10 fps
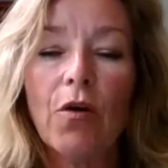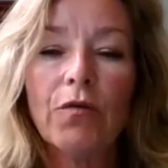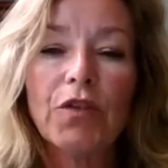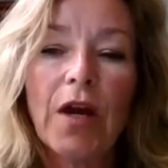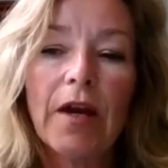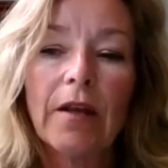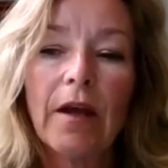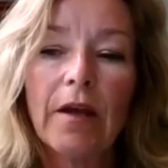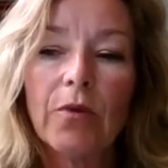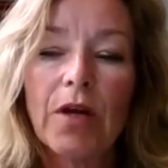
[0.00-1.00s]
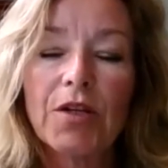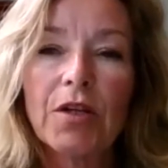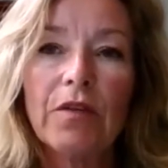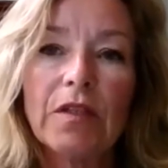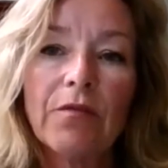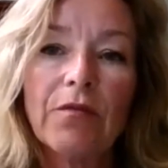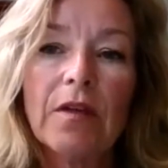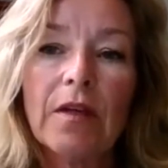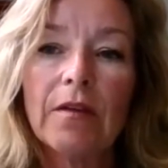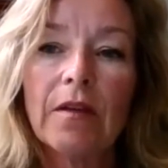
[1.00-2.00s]
of China and Russia
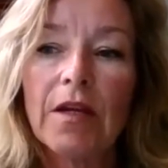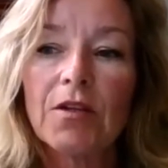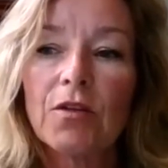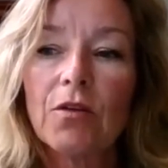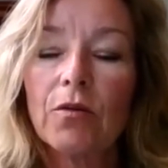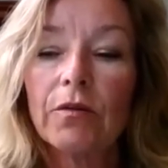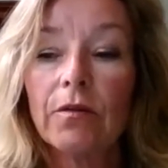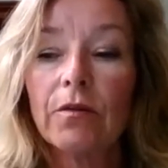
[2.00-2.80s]
vis-a-vis the international